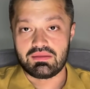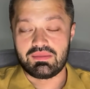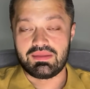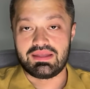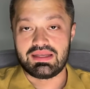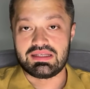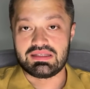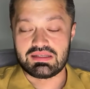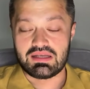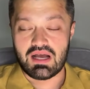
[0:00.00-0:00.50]

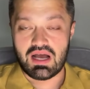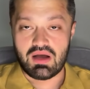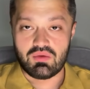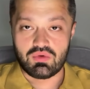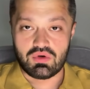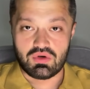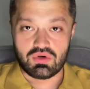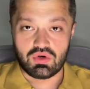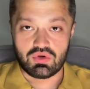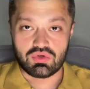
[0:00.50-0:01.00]
That is,
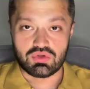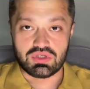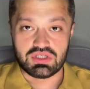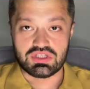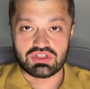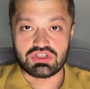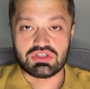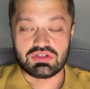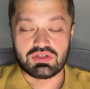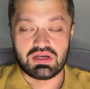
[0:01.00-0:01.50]
our
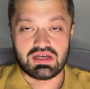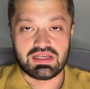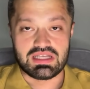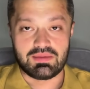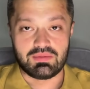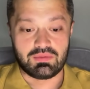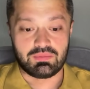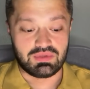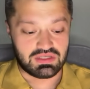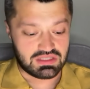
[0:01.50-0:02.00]
long-range strike
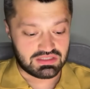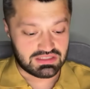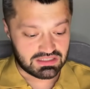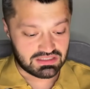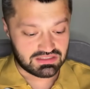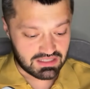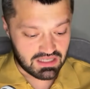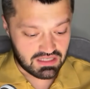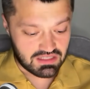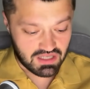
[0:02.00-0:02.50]

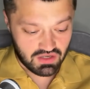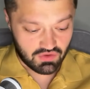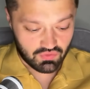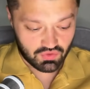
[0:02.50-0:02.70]
capabilities are now